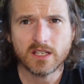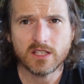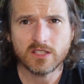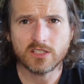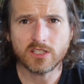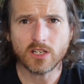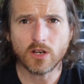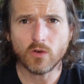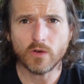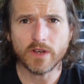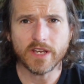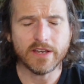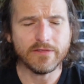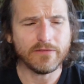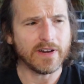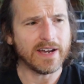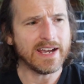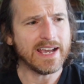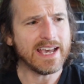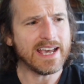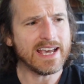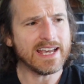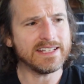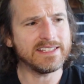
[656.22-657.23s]
So if I
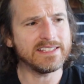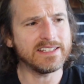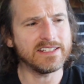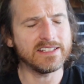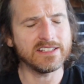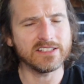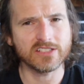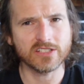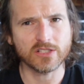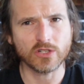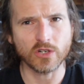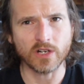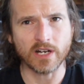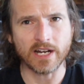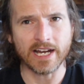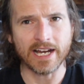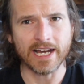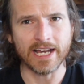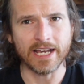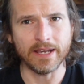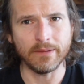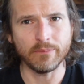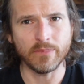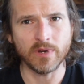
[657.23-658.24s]
had to
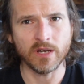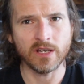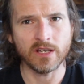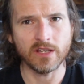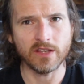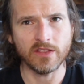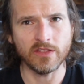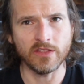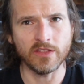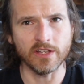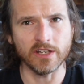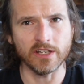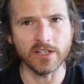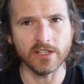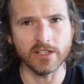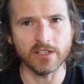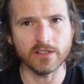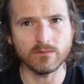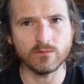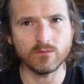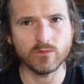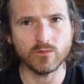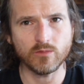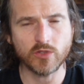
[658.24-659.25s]
describe
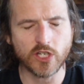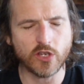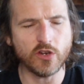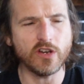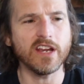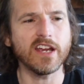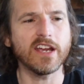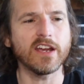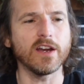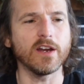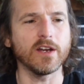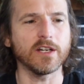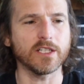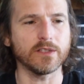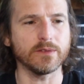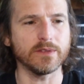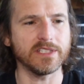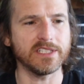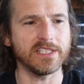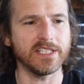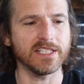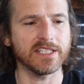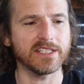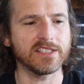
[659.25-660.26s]
the shooting
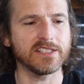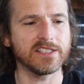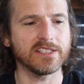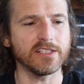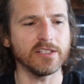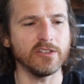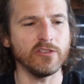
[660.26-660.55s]
characteristics